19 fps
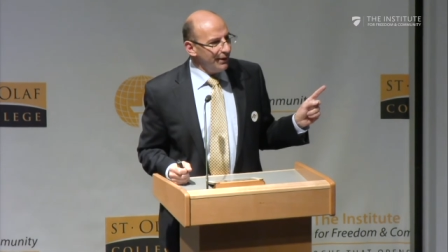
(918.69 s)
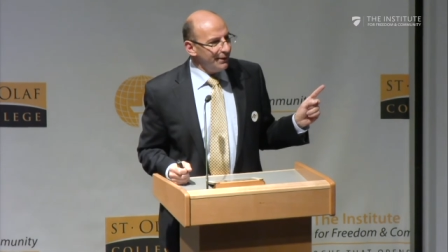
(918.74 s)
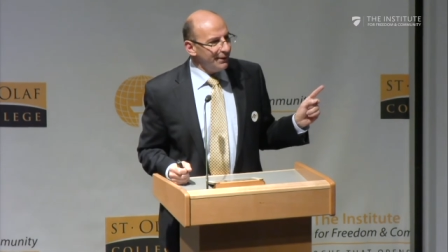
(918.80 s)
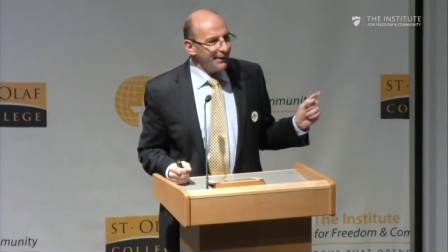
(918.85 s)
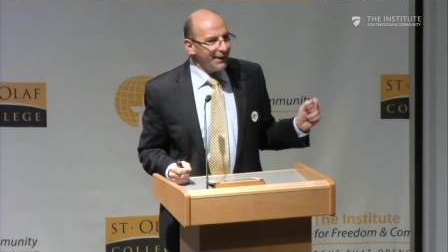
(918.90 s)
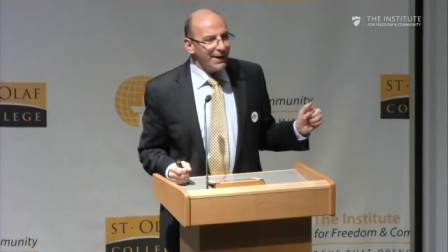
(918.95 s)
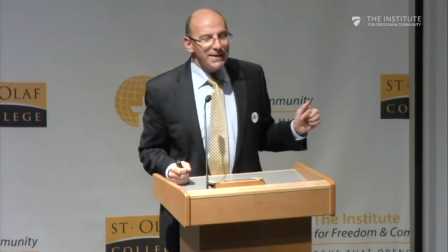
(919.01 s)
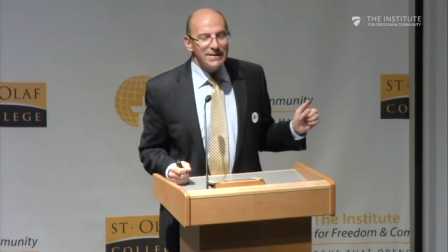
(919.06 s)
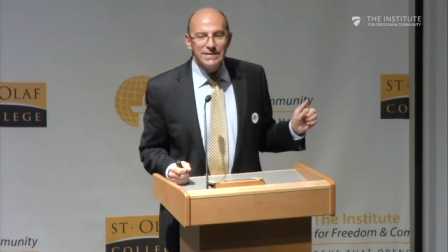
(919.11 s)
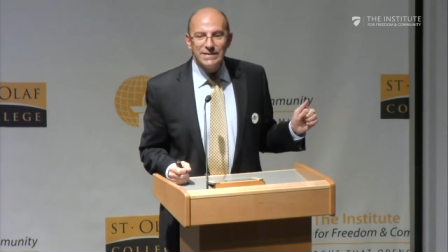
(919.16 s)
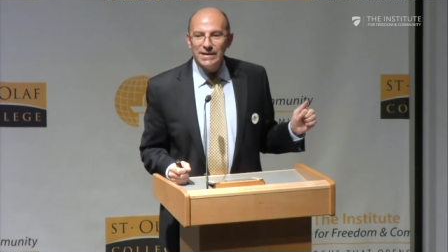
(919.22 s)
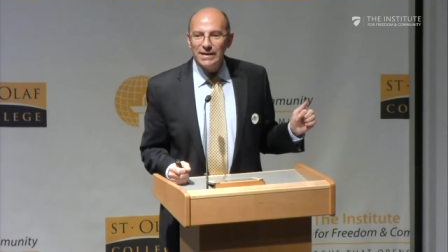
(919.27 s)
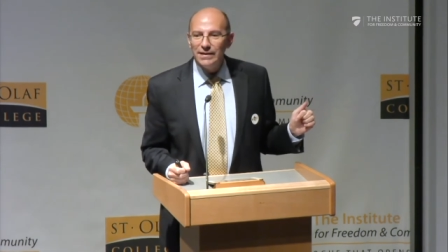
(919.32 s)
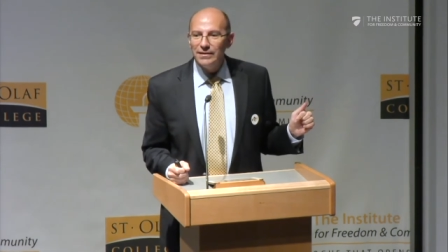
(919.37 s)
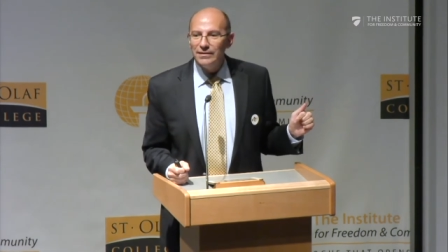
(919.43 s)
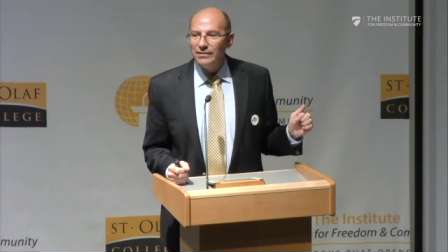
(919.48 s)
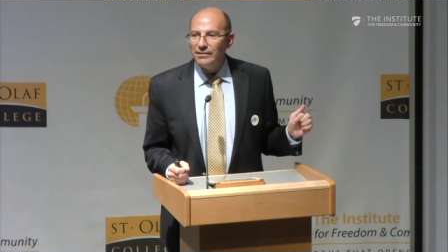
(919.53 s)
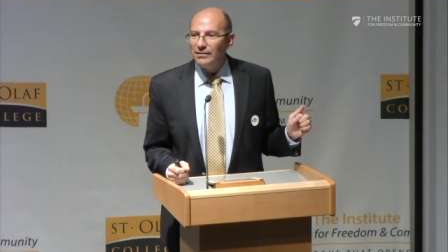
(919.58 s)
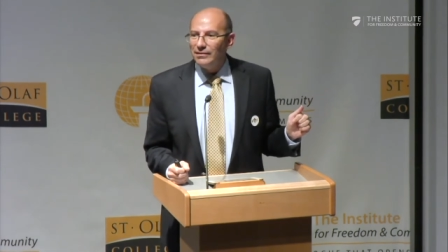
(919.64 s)

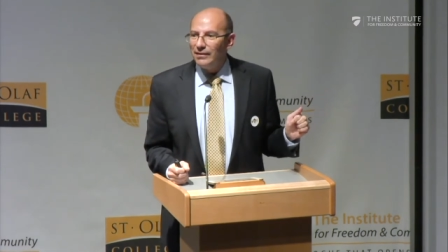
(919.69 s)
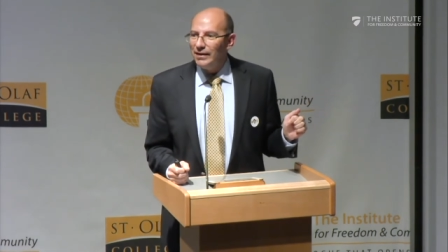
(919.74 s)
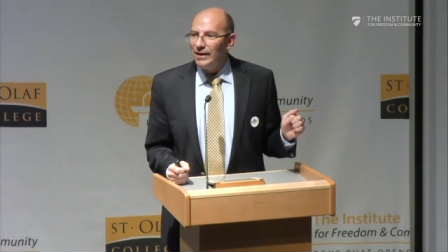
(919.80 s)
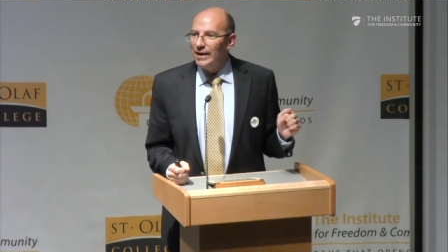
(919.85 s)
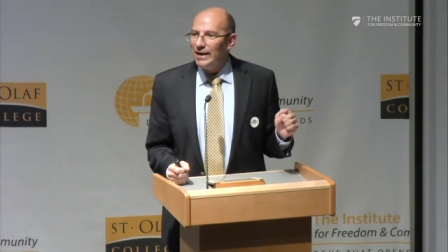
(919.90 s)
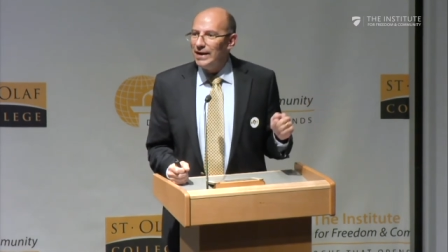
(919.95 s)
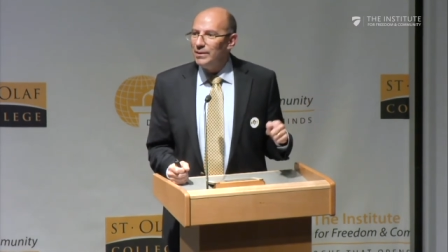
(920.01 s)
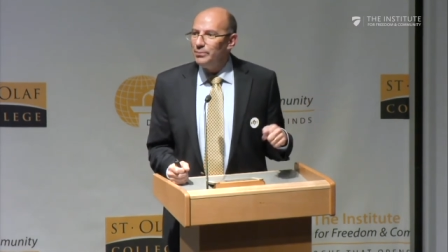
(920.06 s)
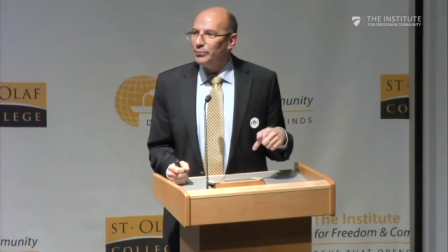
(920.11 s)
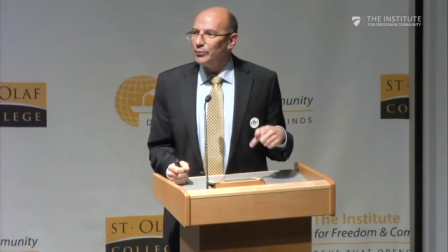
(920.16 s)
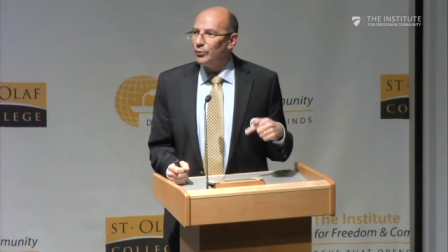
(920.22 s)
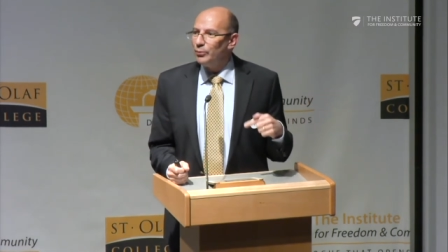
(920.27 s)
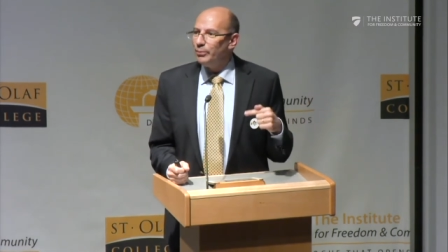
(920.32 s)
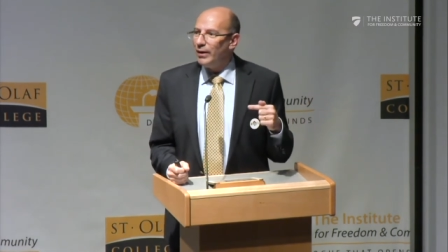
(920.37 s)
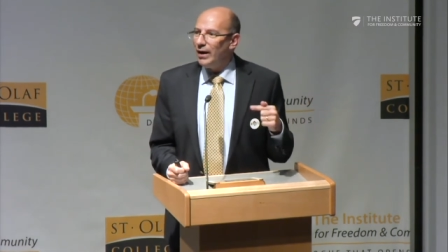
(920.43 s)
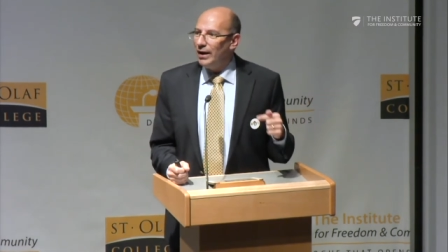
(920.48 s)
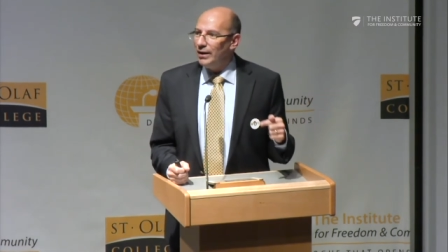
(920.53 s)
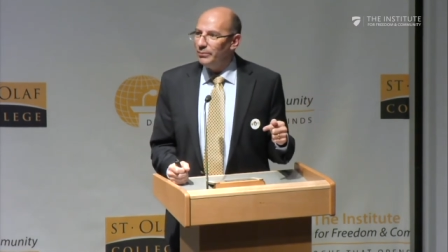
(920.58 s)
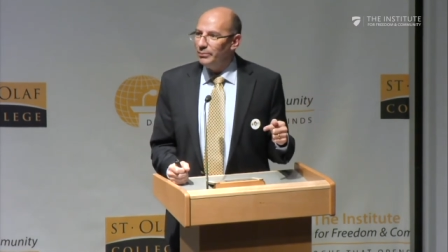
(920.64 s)
raising a Hebrew
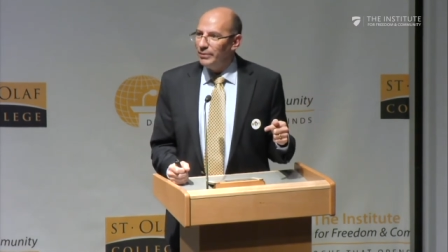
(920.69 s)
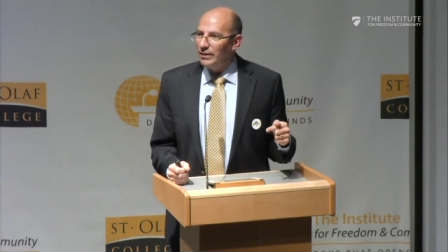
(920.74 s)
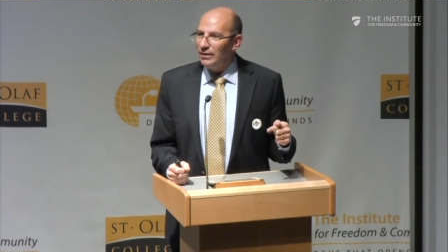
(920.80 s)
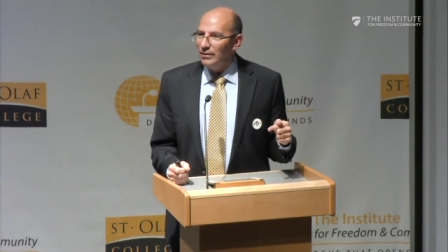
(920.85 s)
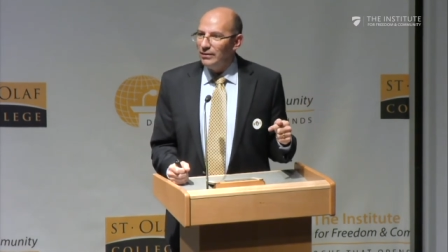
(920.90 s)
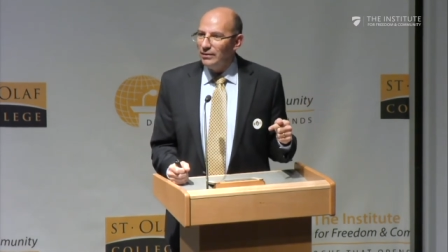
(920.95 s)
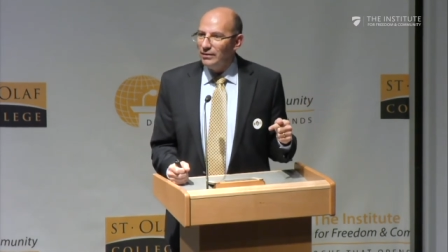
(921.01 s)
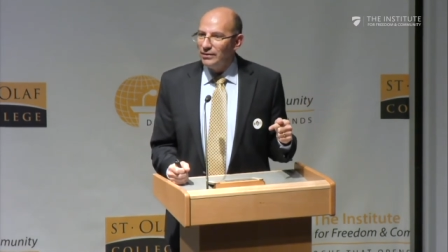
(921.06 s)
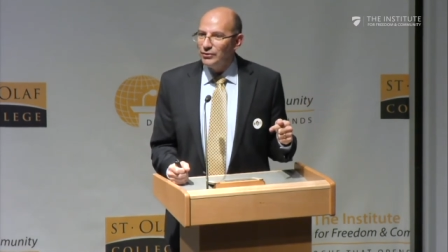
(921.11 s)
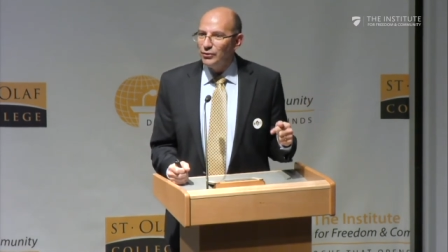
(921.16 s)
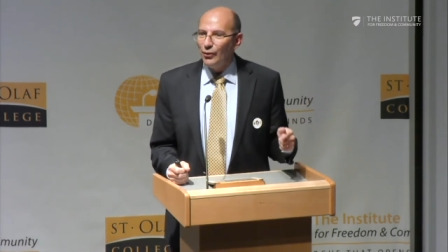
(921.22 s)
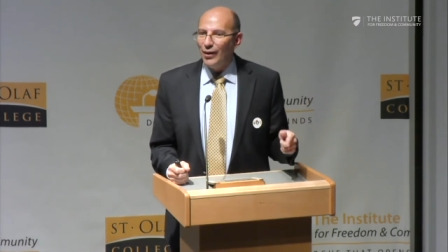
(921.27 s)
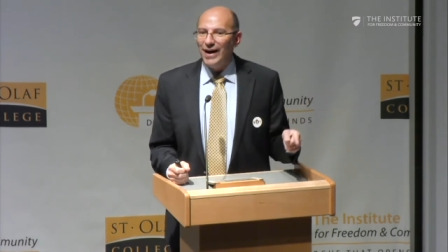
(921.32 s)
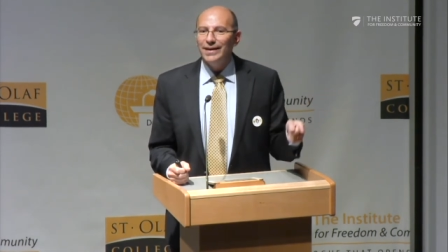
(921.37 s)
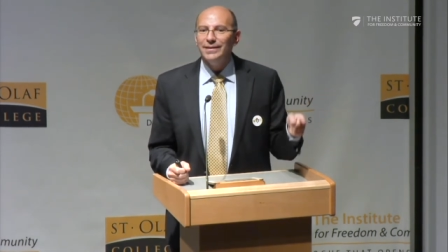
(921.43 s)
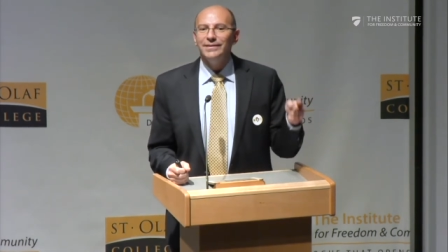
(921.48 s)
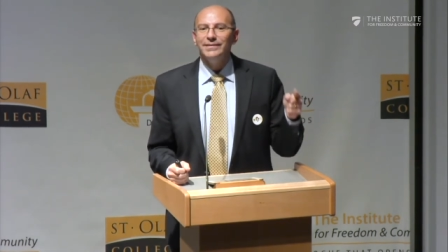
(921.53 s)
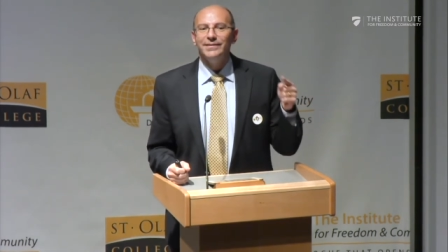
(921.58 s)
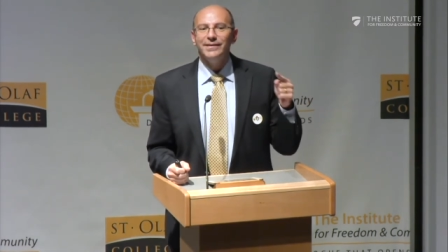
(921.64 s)
Bible to
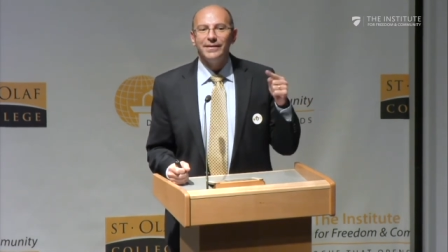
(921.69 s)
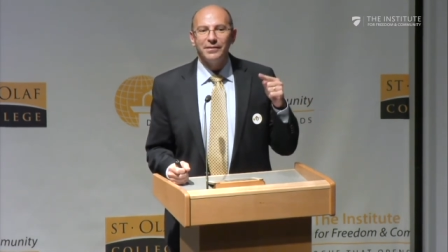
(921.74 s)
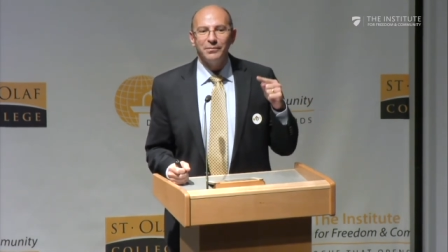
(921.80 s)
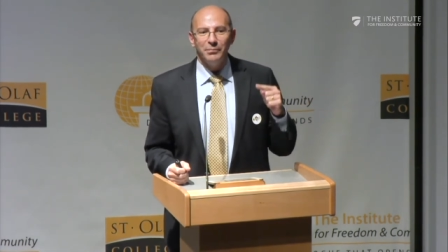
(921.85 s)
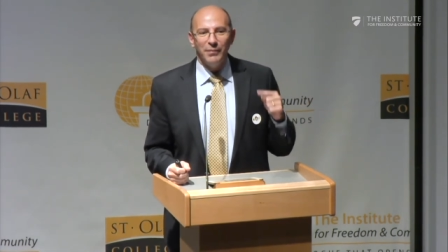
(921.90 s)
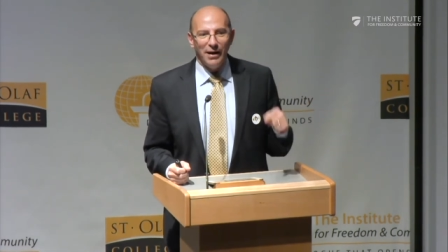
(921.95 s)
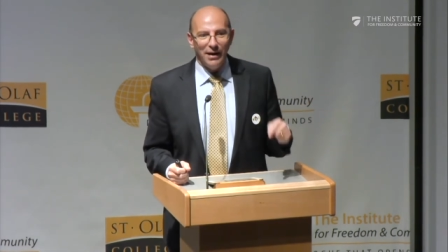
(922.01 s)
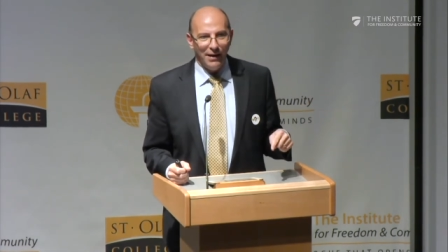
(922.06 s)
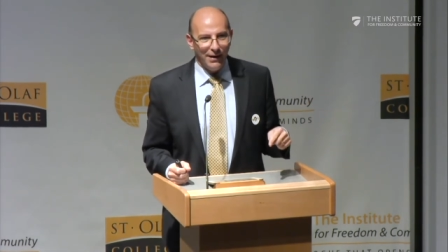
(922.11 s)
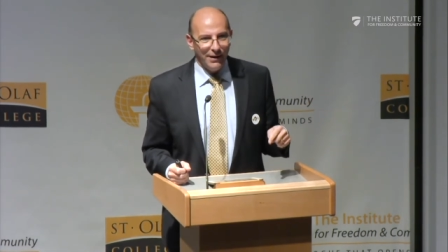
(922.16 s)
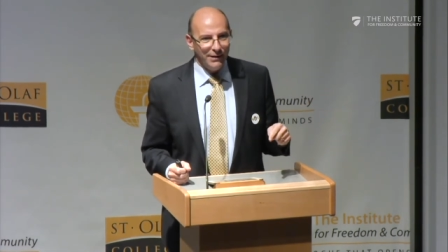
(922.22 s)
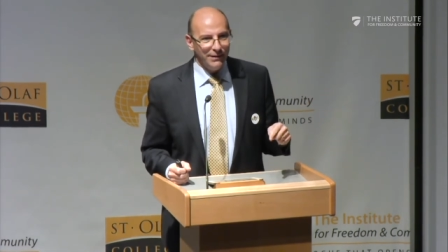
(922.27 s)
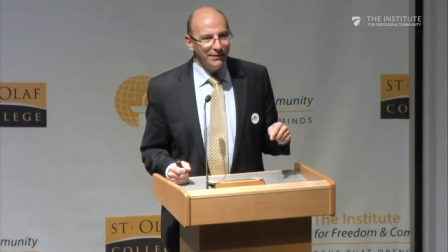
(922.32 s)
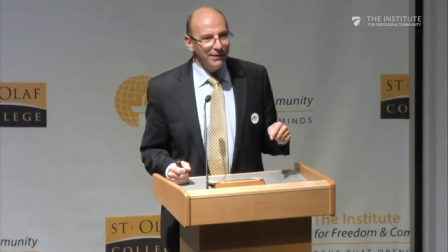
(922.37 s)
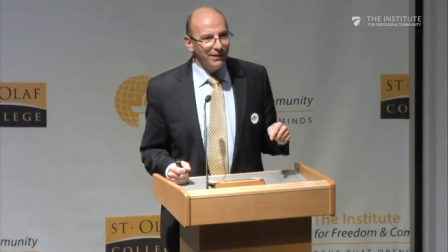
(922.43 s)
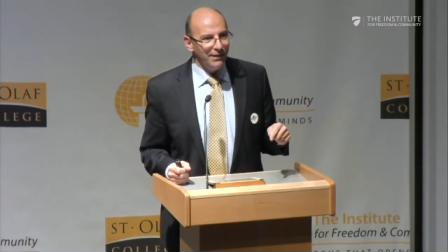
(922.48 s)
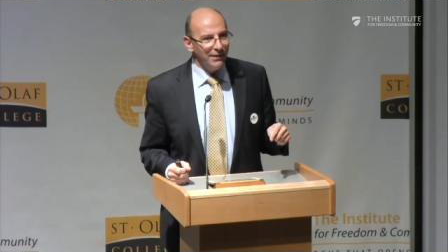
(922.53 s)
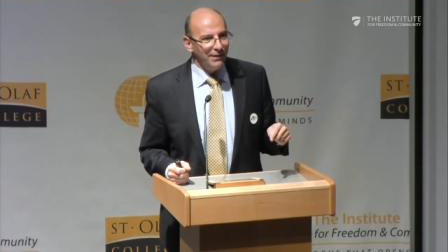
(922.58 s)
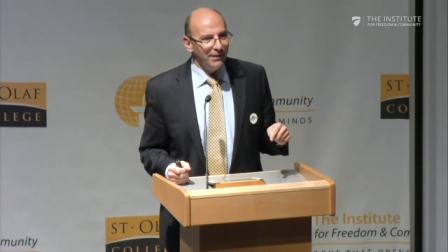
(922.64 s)
undermine